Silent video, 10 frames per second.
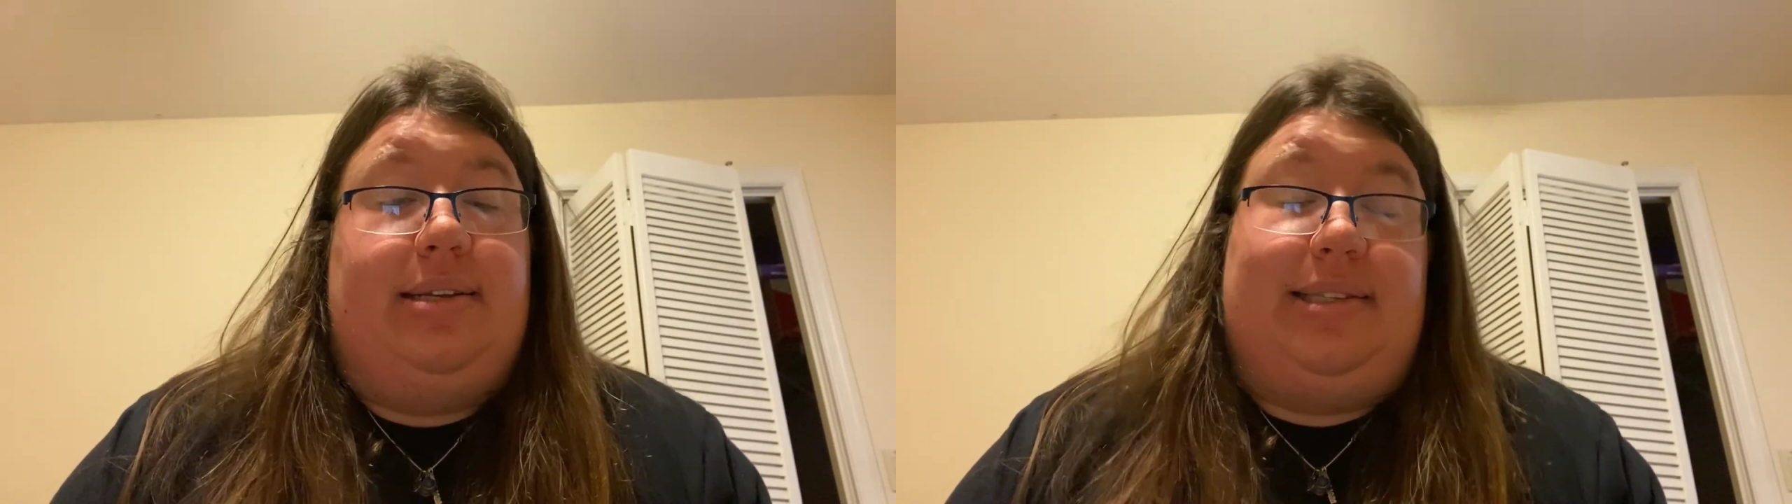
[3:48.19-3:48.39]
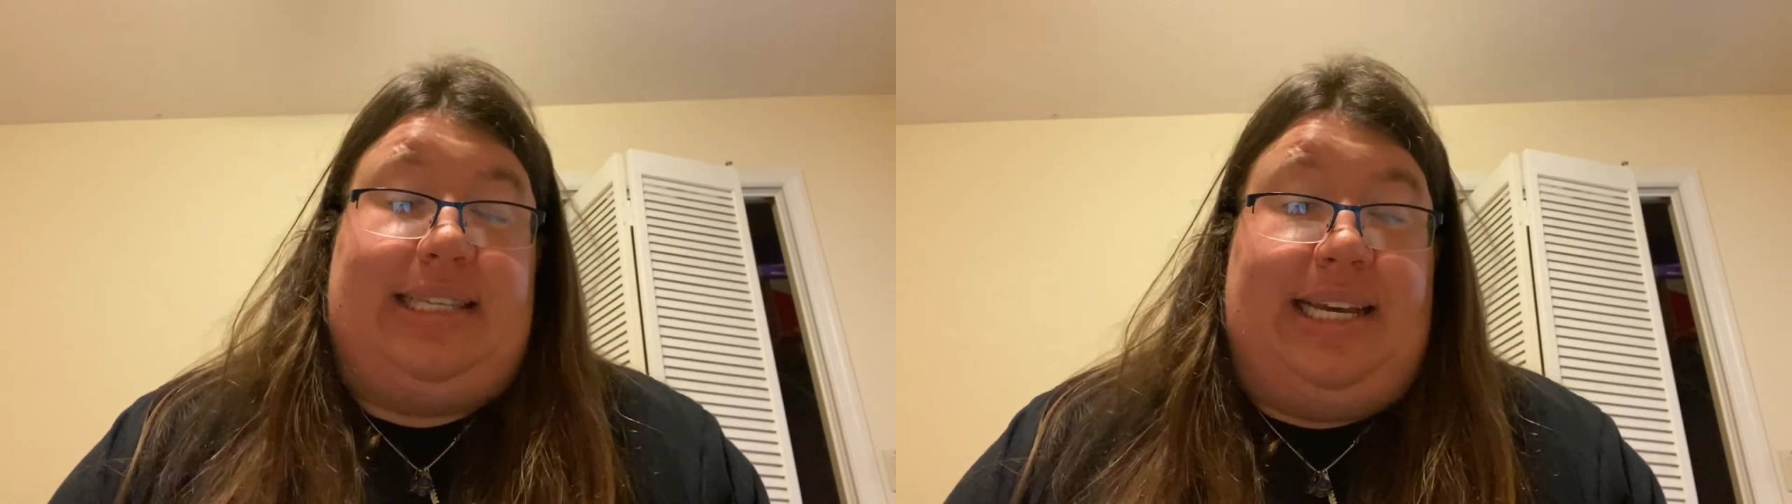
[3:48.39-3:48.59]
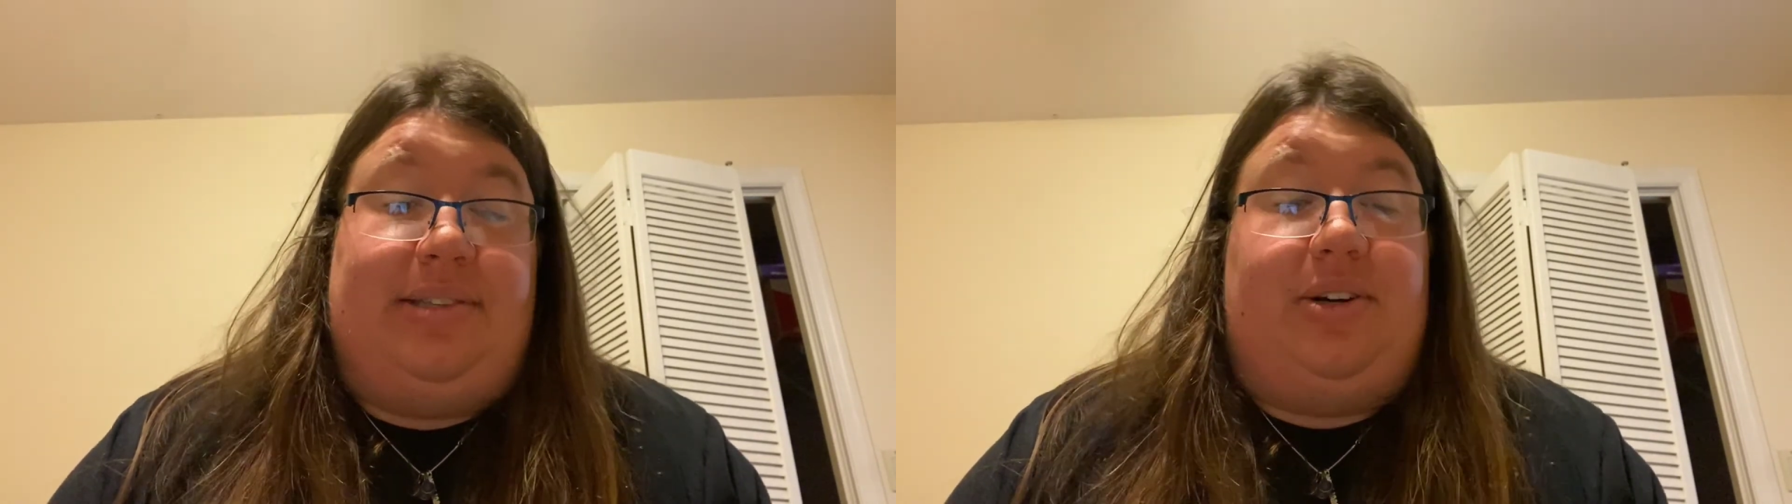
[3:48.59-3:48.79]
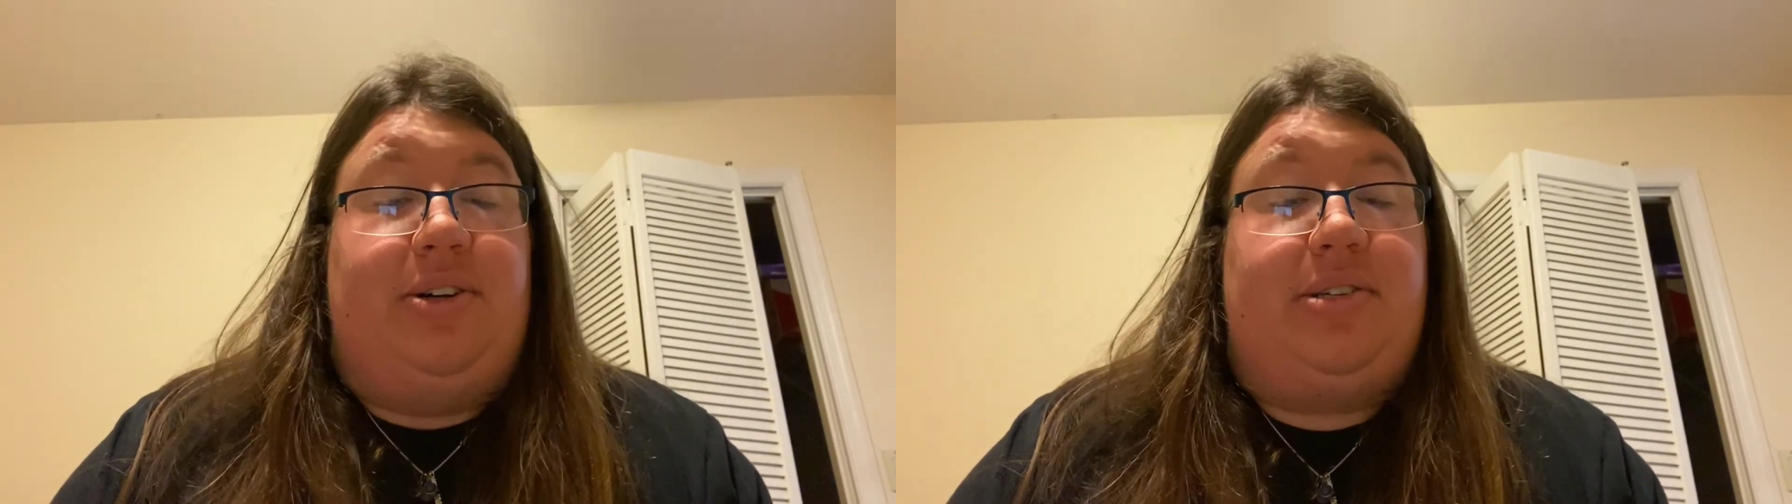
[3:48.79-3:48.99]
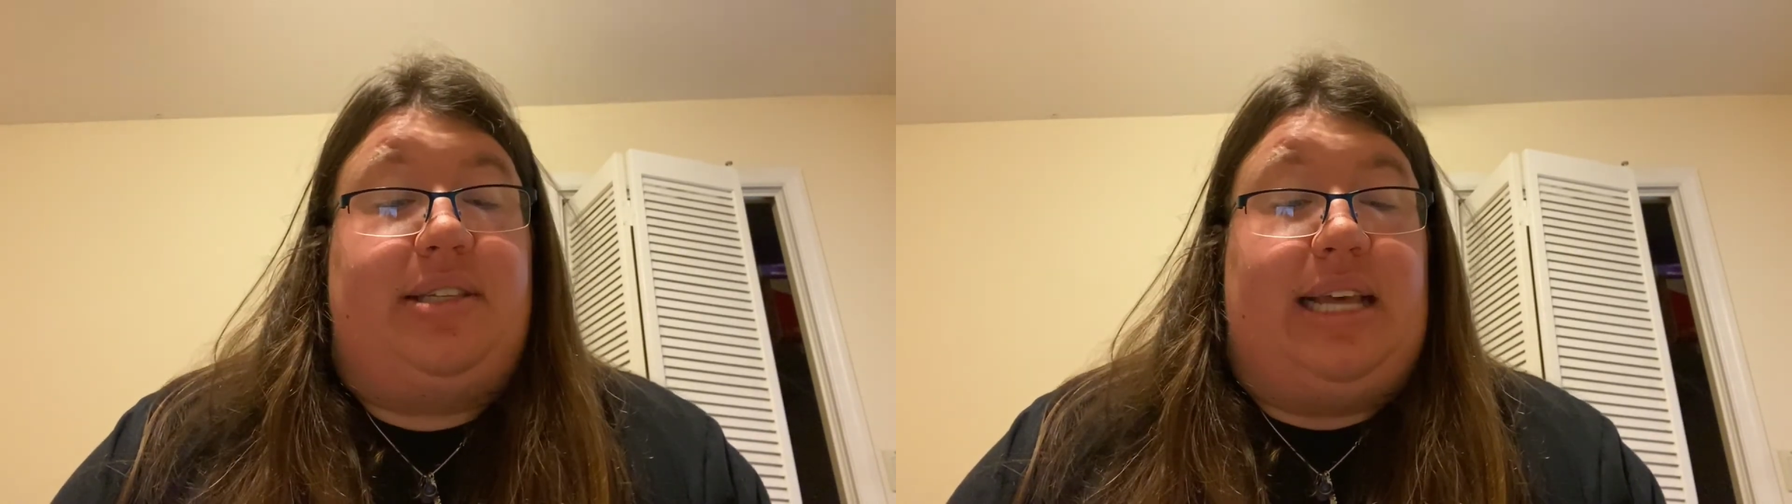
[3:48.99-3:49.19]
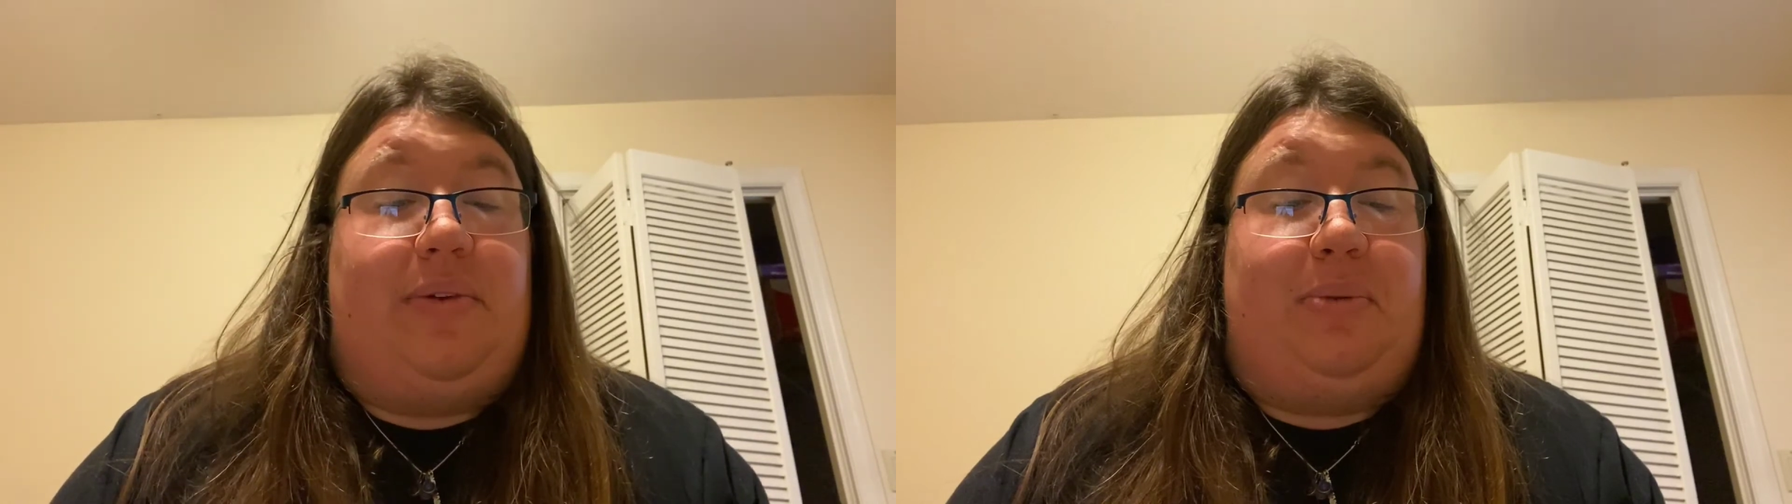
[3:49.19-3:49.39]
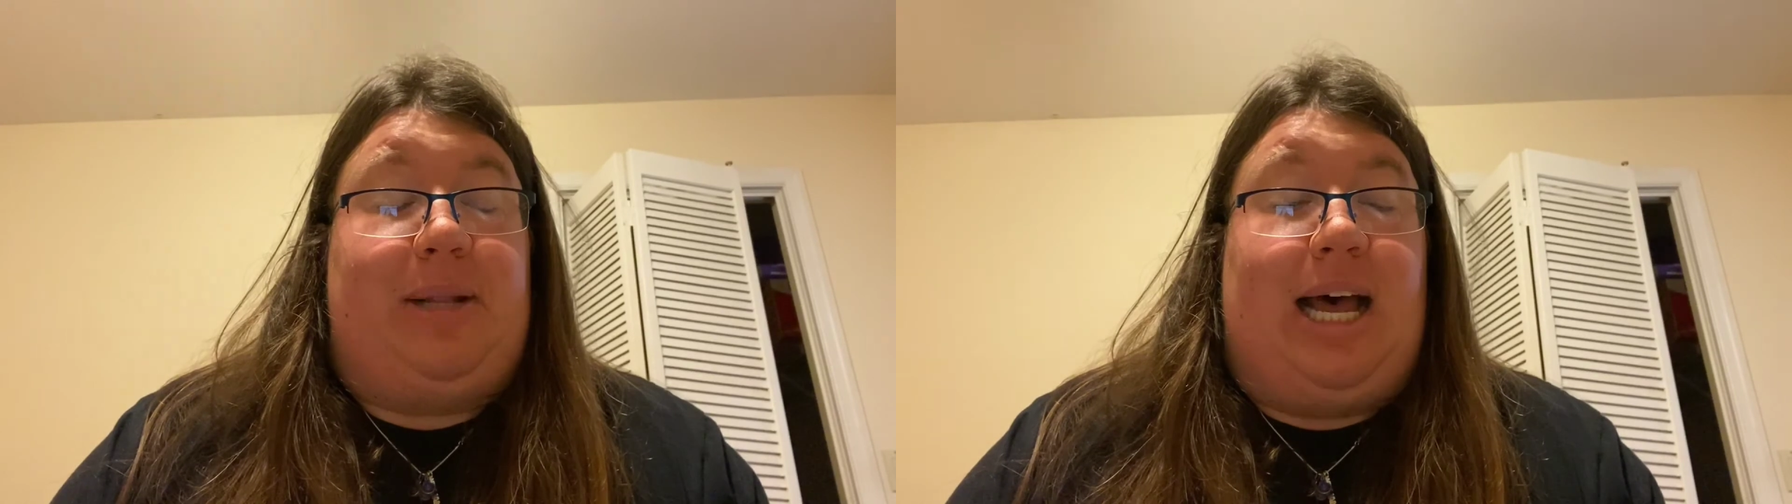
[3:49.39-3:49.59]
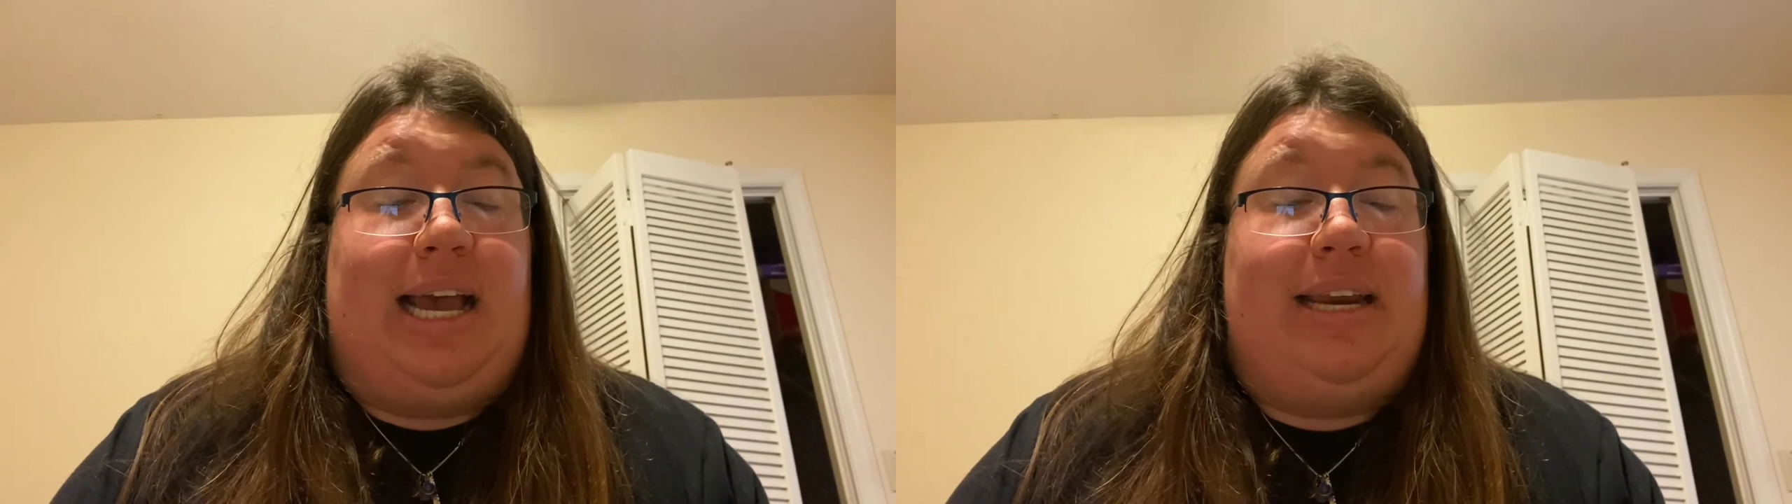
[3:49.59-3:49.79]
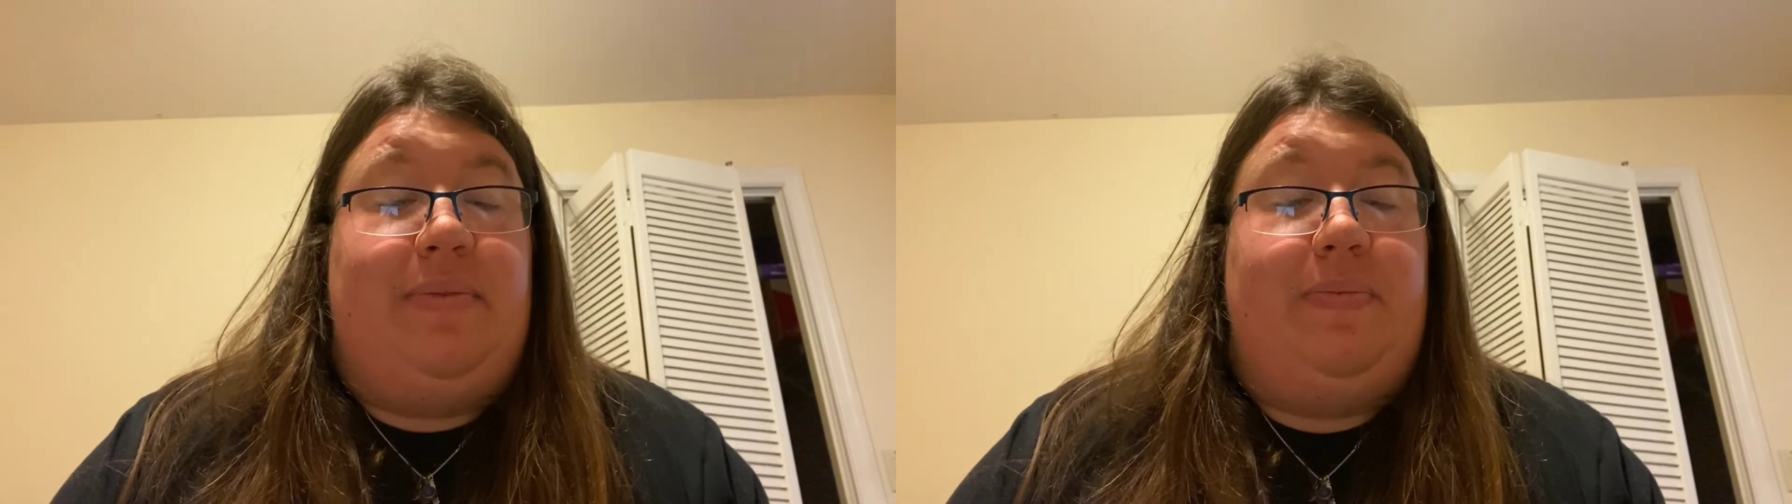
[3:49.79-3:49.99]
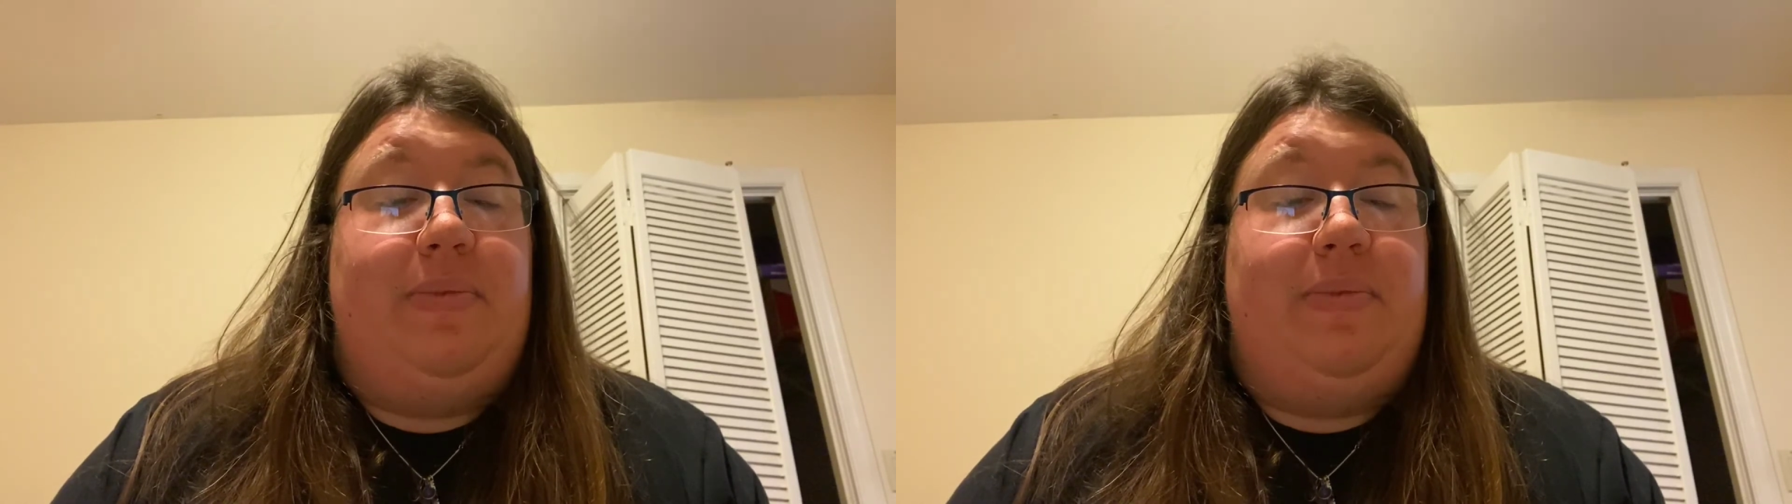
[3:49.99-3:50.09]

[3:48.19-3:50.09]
Caesar's, they replied.